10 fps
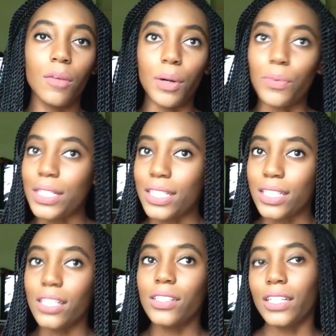But we
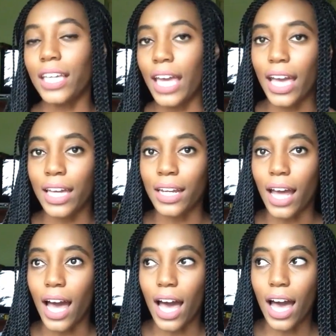still can't
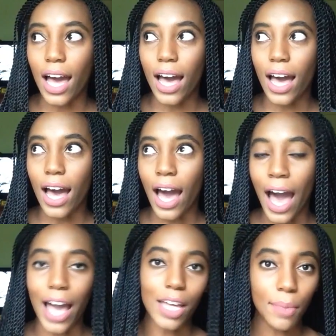
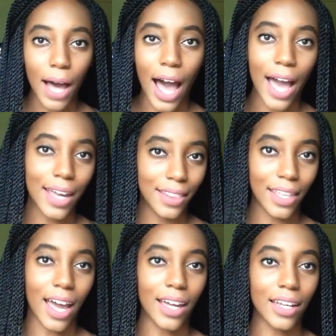hide behind
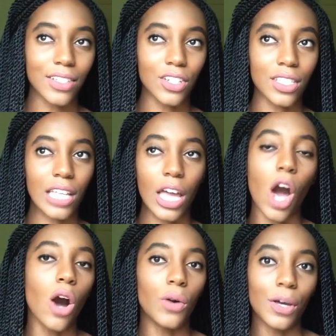that and just say,
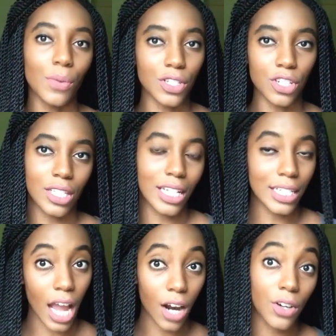oh, it was just a
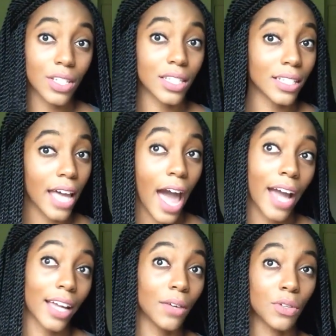terrorist
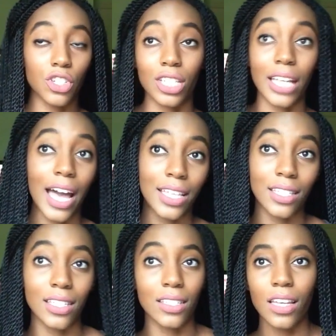attack, it was just
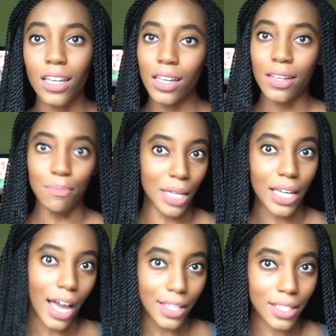ISIS
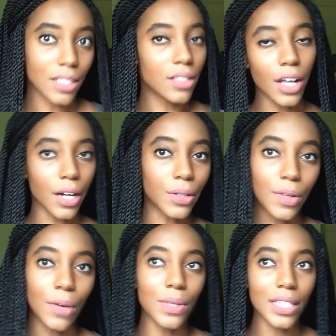being ISIS. No,
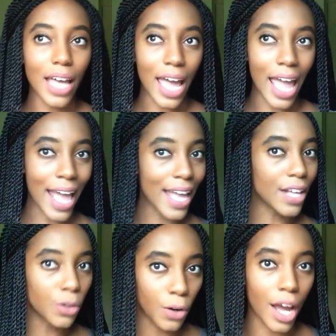it was a
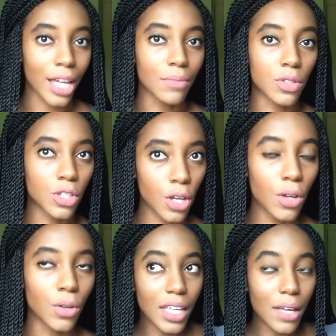hate crime too.